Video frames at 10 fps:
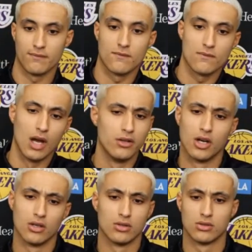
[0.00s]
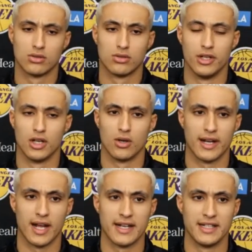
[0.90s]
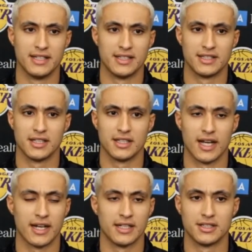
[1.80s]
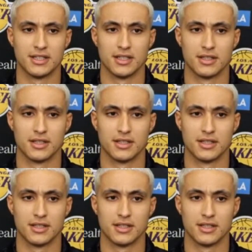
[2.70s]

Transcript: Oh, no, I didn't see it.